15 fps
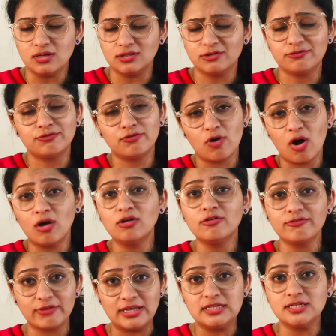the fall
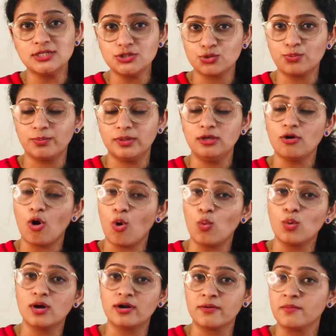of Indian rupee
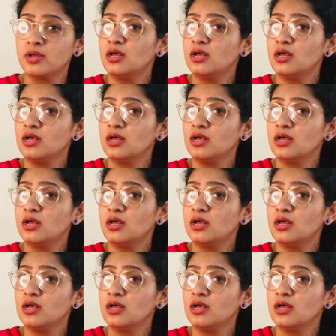over